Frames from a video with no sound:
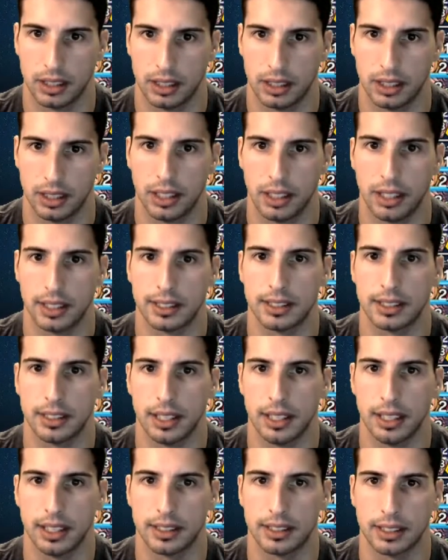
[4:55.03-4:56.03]
Let's see,
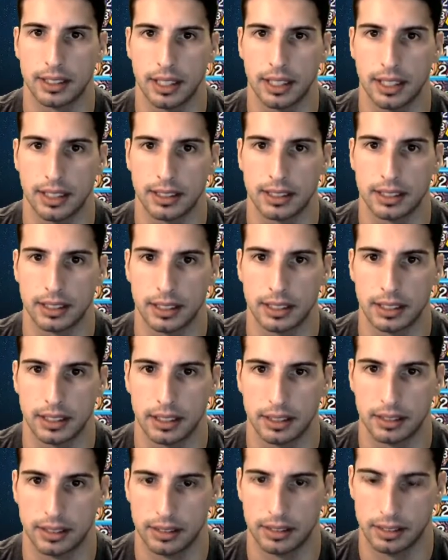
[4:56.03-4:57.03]
let's see, let's see.
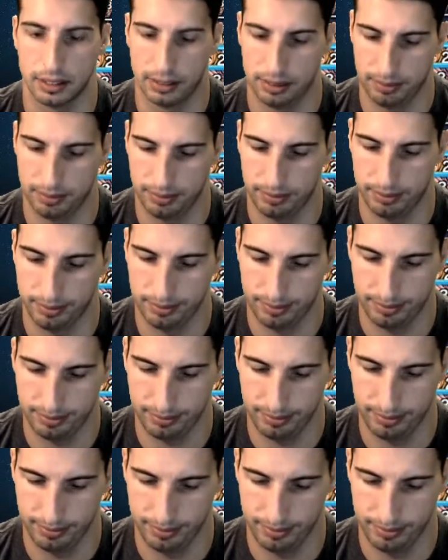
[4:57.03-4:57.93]
Mm.